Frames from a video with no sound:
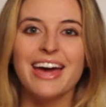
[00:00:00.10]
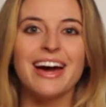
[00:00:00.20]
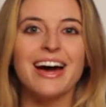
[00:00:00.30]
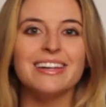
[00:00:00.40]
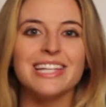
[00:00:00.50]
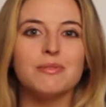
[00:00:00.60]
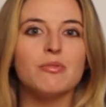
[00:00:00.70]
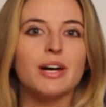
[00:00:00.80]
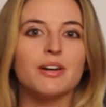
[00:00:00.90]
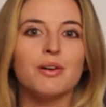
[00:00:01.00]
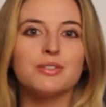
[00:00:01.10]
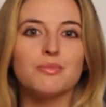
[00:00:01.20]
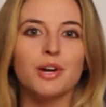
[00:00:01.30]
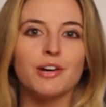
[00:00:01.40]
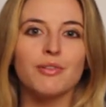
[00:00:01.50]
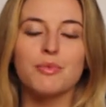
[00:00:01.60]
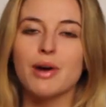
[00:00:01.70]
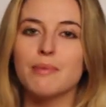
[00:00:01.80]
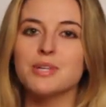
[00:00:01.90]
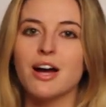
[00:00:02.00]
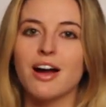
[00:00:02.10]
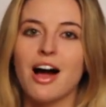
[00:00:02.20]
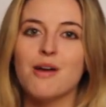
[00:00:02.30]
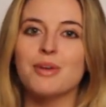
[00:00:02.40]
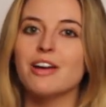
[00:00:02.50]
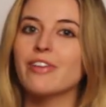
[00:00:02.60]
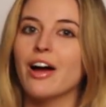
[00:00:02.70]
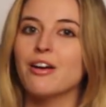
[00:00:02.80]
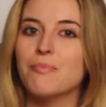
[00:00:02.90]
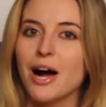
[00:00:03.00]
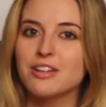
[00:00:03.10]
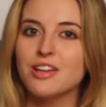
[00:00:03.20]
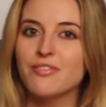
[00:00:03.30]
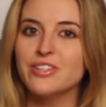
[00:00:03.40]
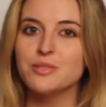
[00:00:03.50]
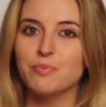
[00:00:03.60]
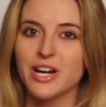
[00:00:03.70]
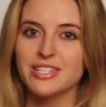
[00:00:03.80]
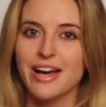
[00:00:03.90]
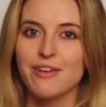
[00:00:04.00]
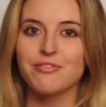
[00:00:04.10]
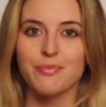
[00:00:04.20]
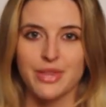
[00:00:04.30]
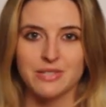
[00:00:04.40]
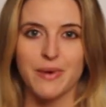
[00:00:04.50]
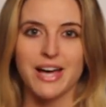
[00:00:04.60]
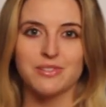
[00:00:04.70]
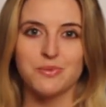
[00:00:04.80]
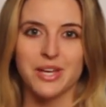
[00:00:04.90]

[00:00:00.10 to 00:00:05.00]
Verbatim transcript: guys, I'm Rebecca Rosenberg from TheWrap.com, and I've got your box office breakdown from this past